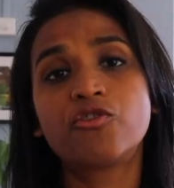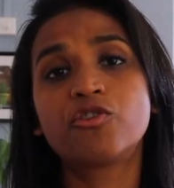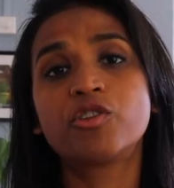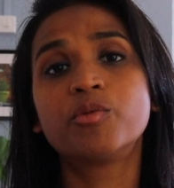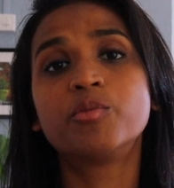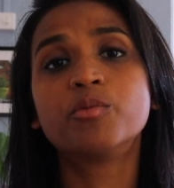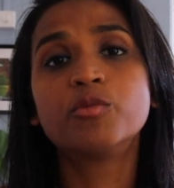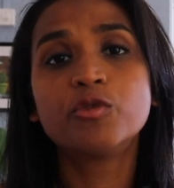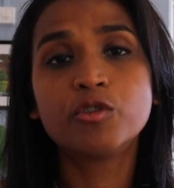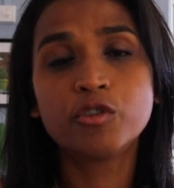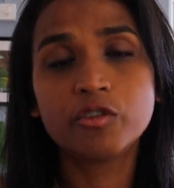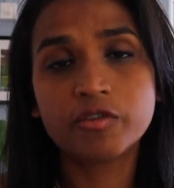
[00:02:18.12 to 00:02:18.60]

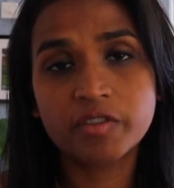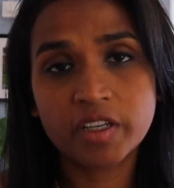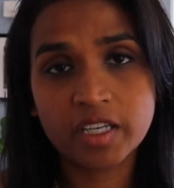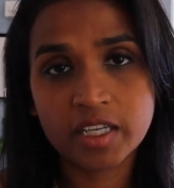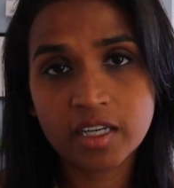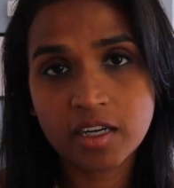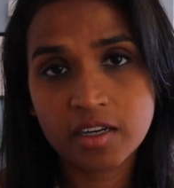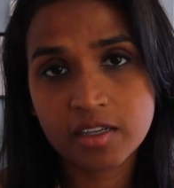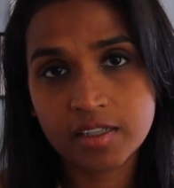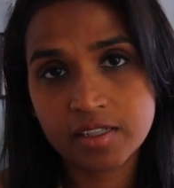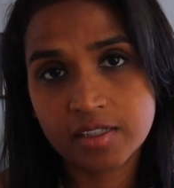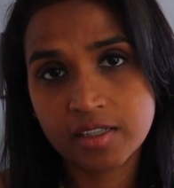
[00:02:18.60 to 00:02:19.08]

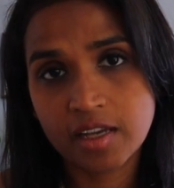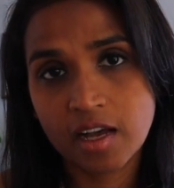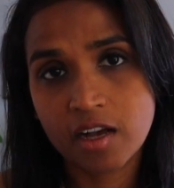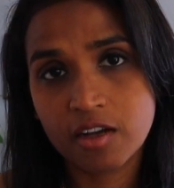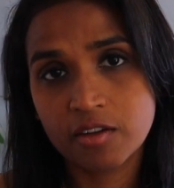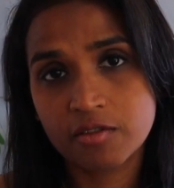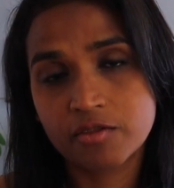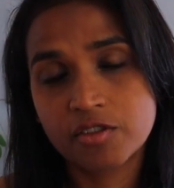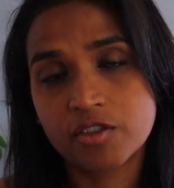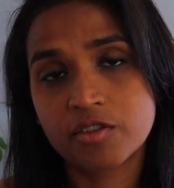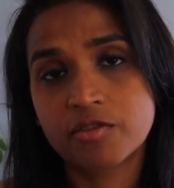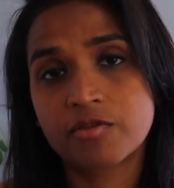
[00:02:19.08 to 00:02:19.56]
removing
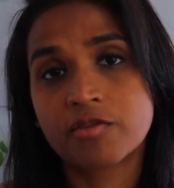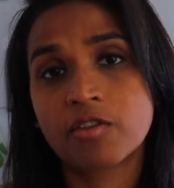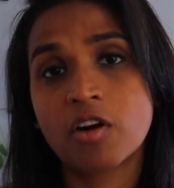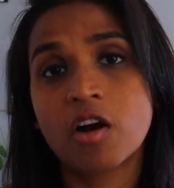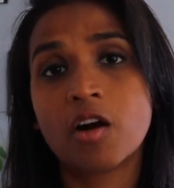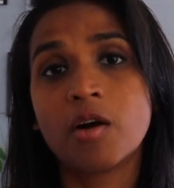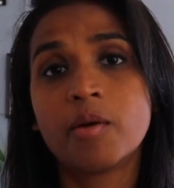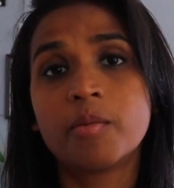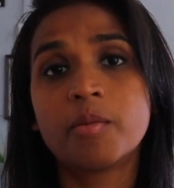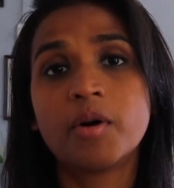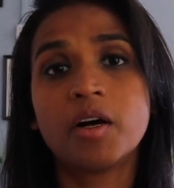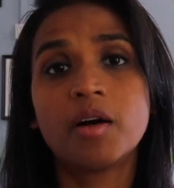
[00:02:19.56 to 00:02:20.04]
ourselves
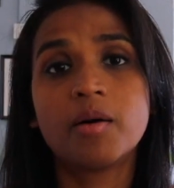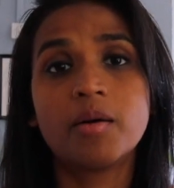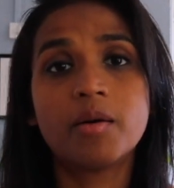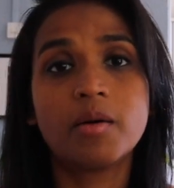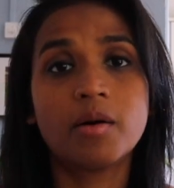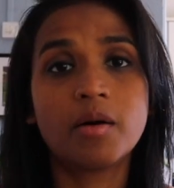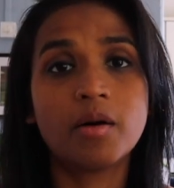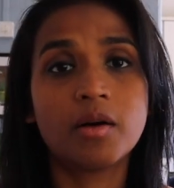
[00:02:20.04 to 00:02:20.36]
from